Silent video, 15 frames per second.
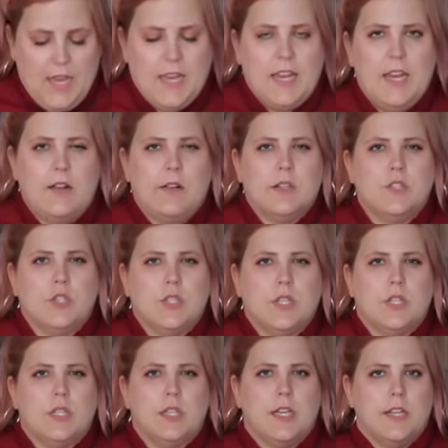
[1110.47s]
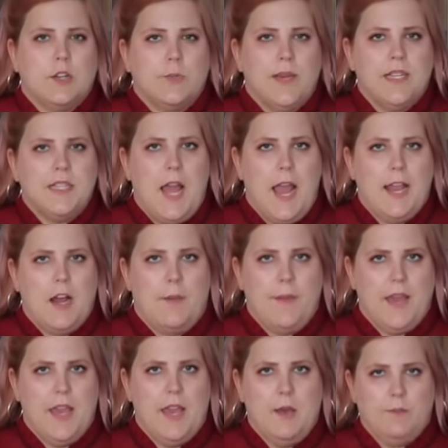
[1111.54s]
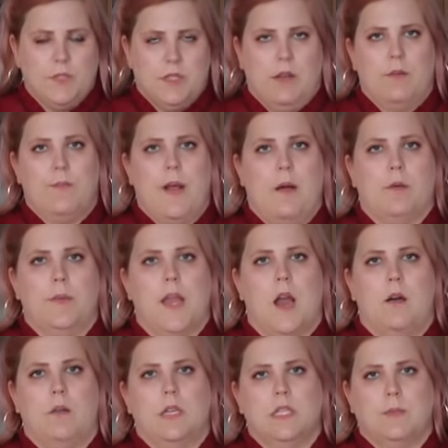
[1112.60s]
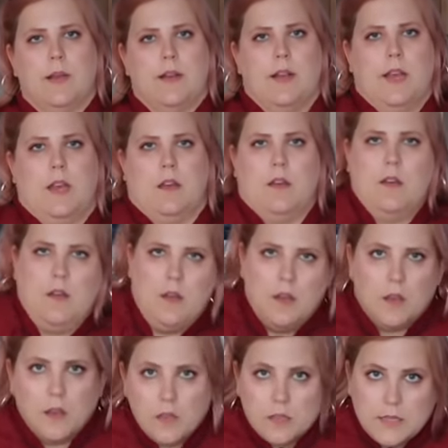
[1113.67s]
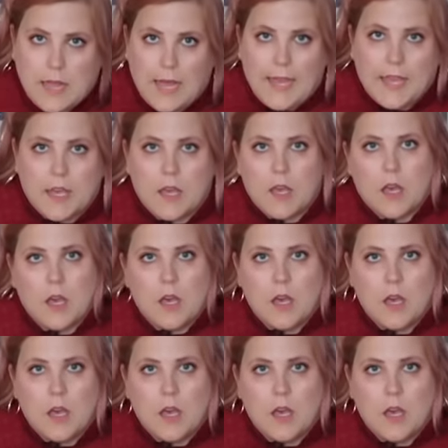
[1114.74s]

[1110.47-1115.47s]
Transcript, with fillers: here is just a little bit tight on my hips, so I would probably always wear it like